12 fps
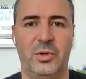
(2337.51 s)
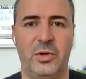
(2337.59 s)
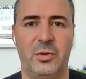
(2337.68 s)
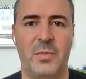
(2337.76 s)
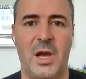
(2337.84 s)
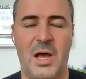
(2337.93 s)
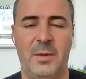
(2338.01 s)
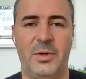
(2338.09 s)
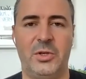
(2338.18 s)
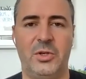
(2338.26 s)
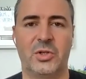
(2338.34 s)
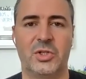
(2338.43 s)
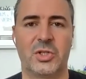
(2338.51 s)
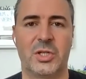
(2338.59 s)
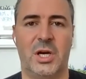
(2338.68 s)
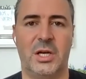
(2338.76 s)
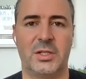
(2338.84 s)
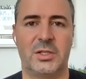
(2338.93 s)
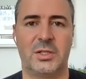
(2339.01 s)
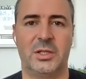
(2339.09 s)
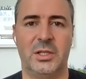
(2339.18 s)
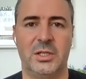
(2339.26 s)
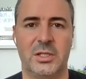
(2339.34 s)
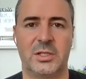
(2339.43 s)
your mom and you're just
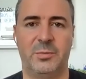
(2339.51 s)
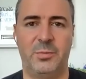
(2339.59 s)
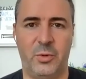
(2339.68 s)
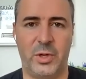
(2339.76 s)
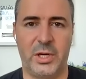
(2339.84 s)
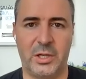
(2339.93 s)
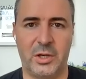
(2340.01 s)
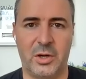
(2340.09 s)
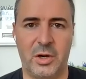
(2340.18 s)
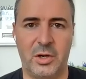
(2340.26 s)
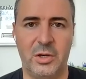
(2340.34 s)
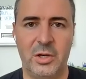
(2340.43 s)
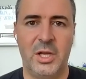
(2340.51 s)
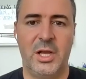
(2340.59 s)
constantly disappointing her?